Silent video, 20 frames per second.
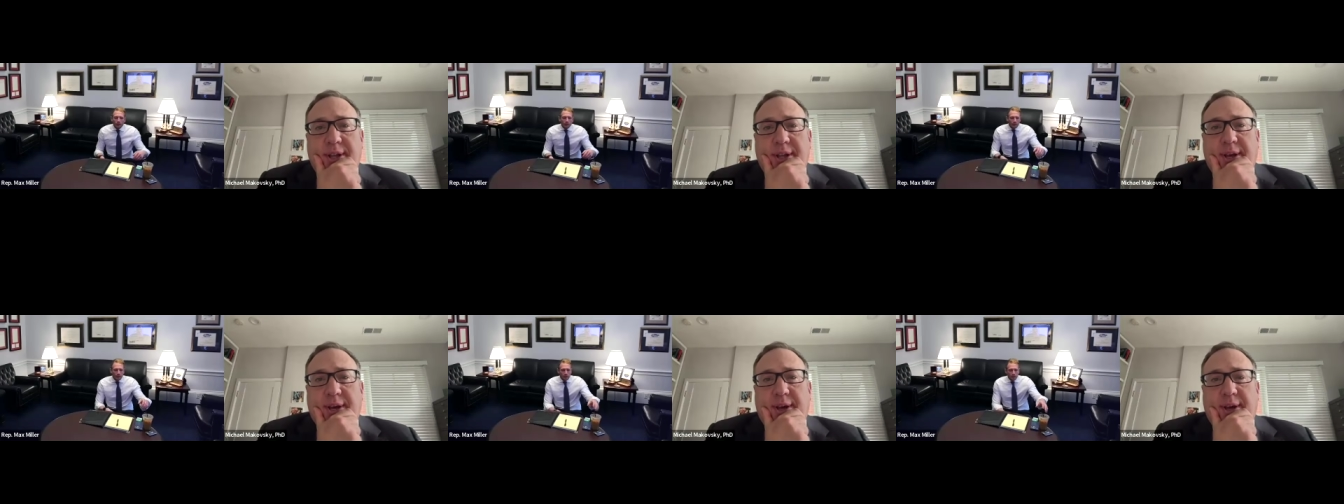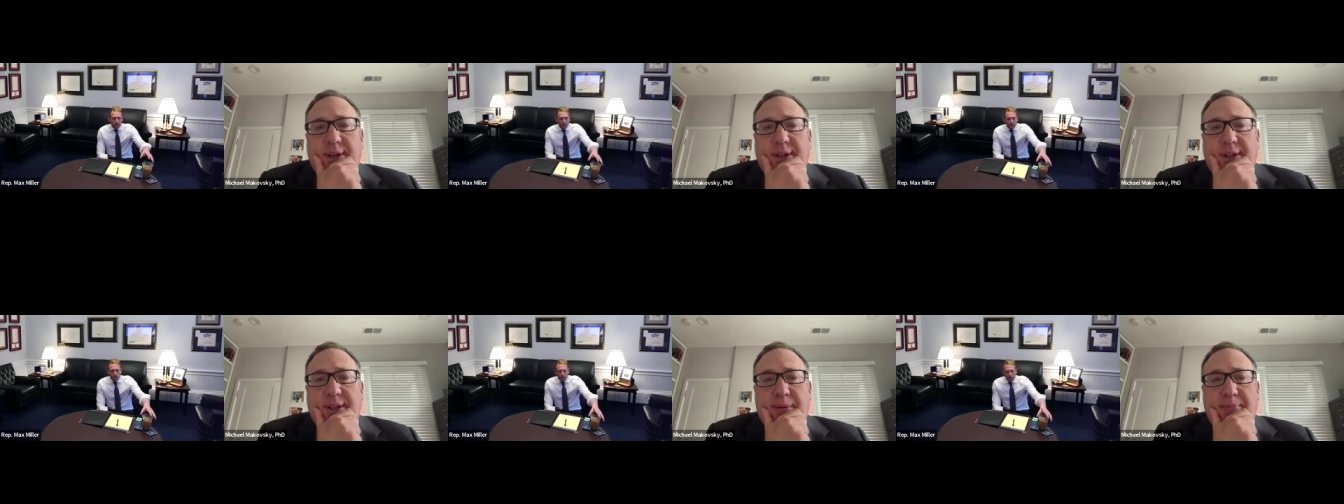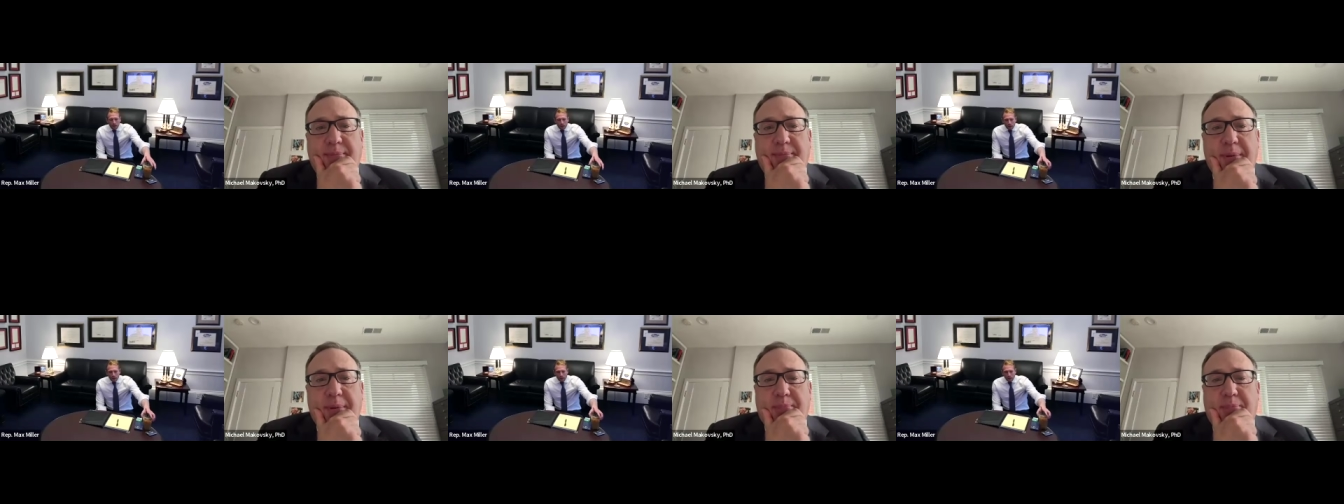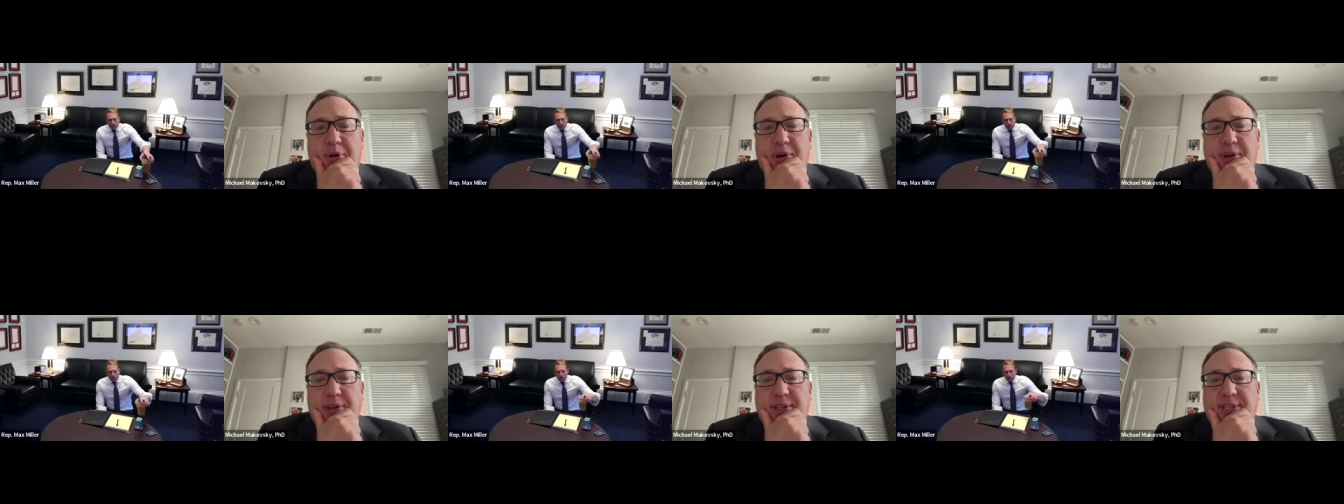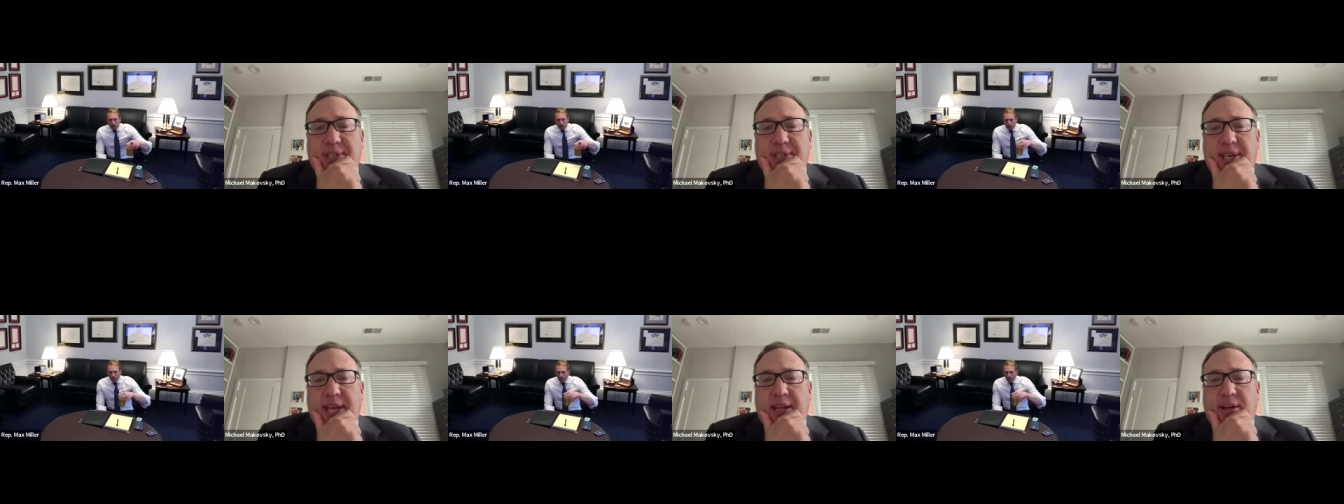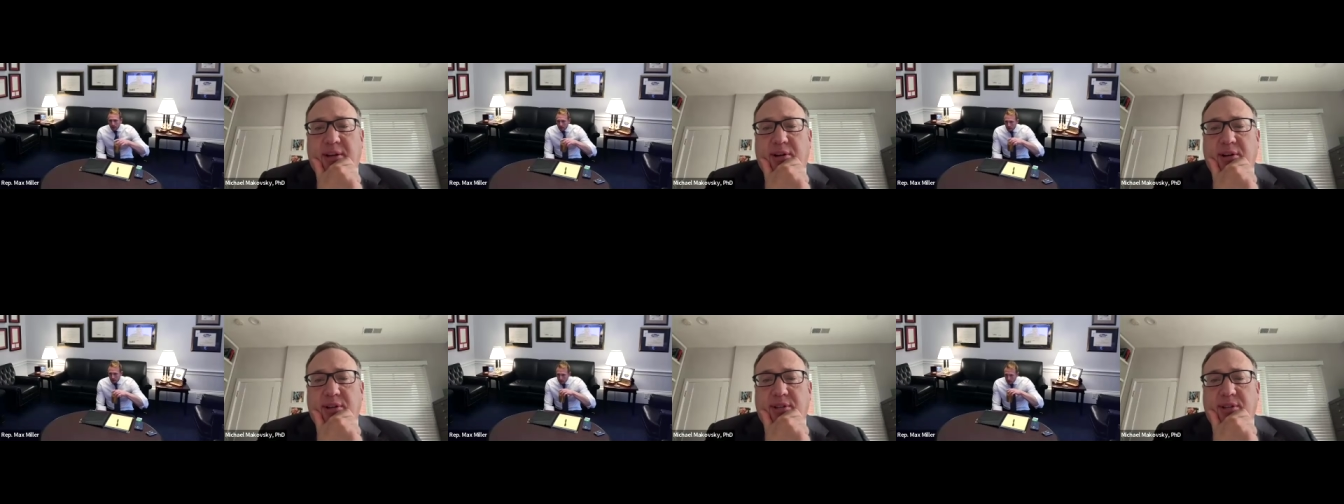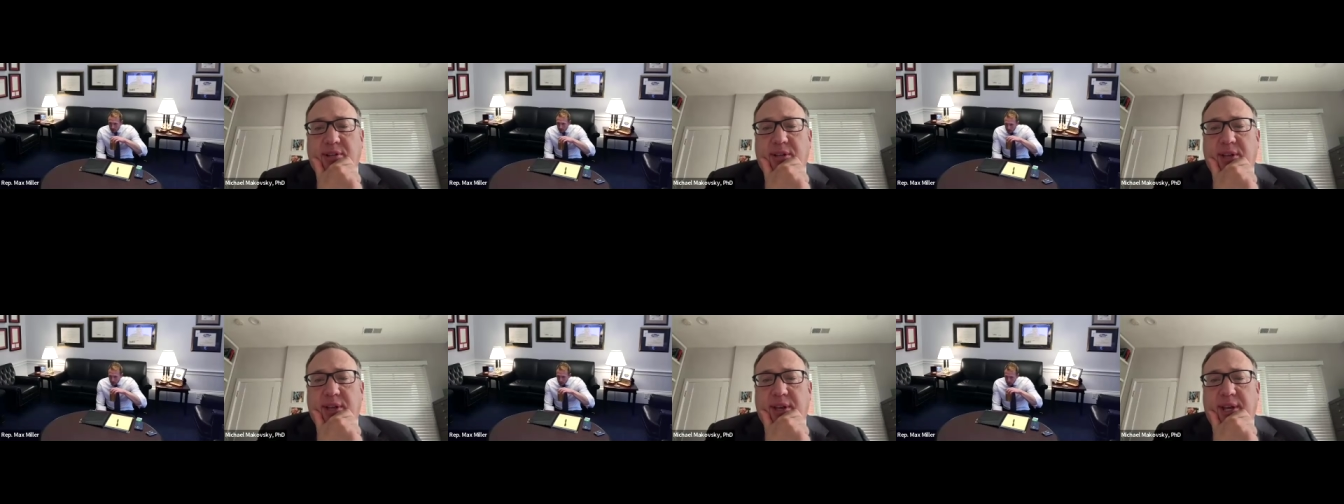led by Bernie
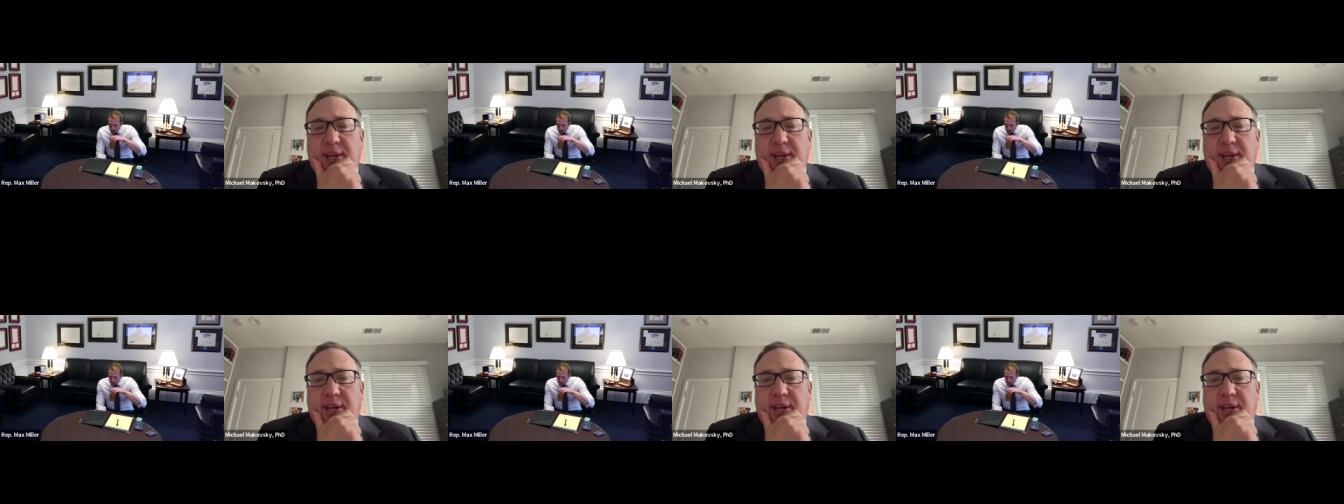Sanders,